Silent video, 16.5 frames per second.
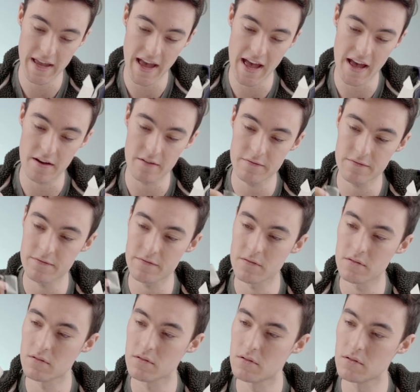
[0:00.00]
have
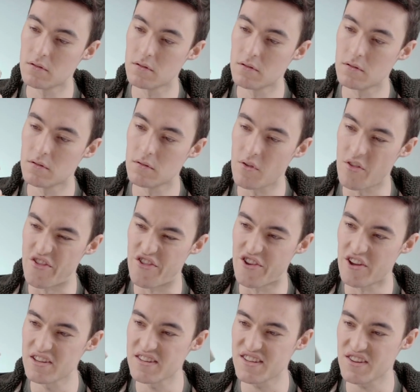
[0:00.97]

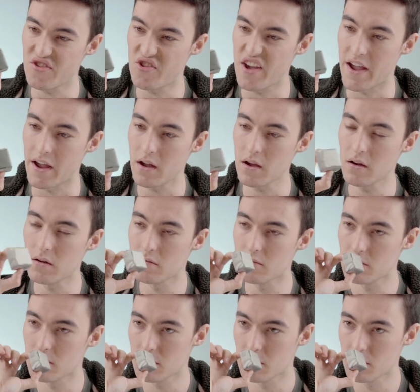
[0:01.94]
this thing.
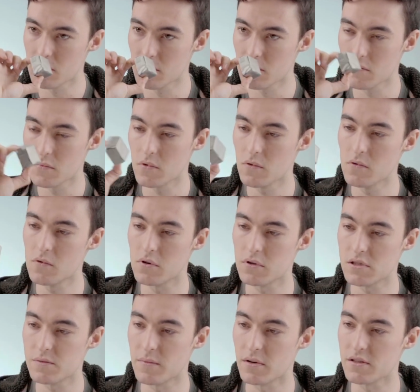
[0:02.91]
Oh,
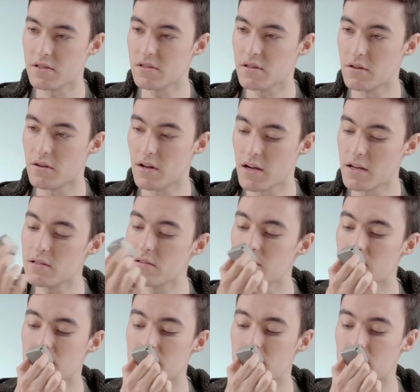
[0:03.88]
it smells so nice.
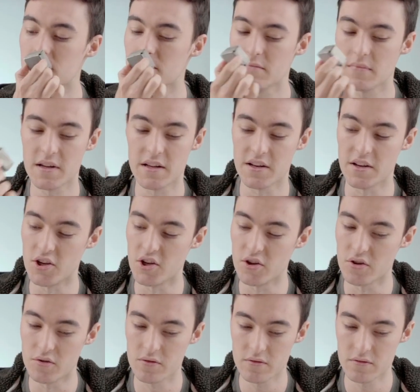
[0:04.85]

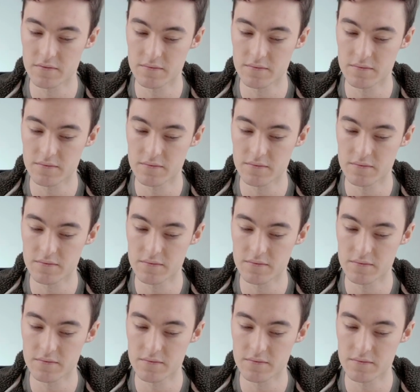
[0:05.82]
New.